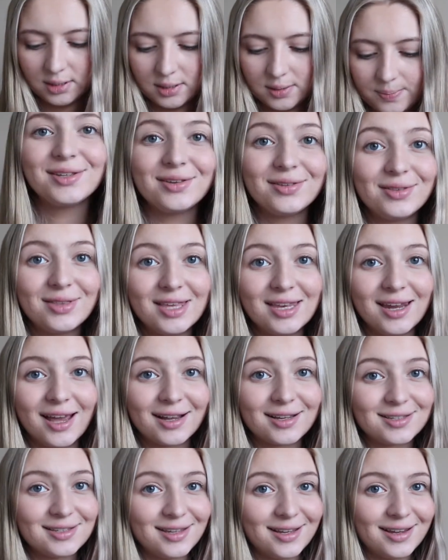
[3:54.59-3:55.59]
So the
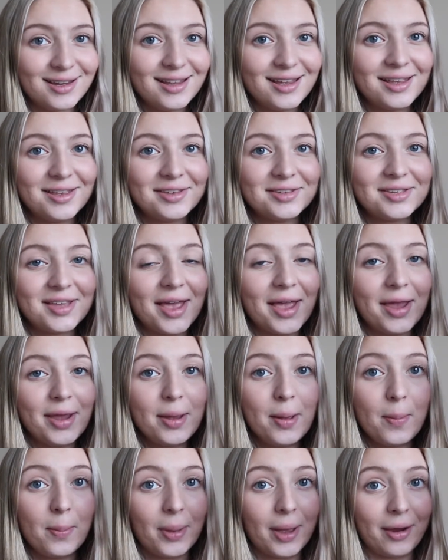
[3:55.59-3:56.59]
next thing is
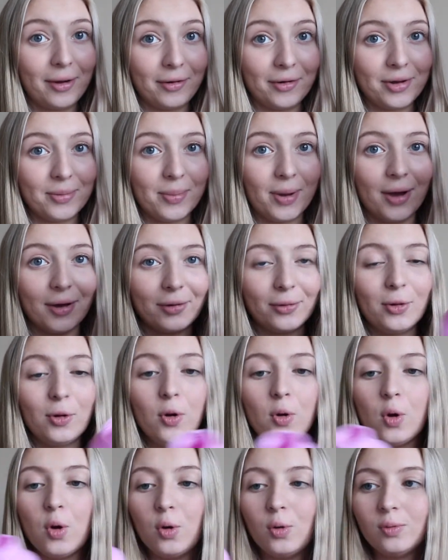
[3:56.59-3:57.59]
a peri
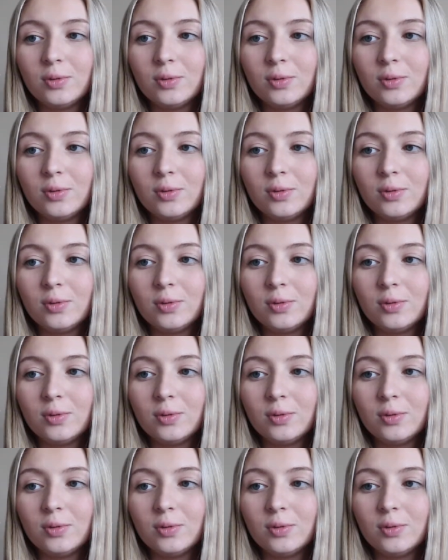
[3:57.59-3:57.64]
bottle,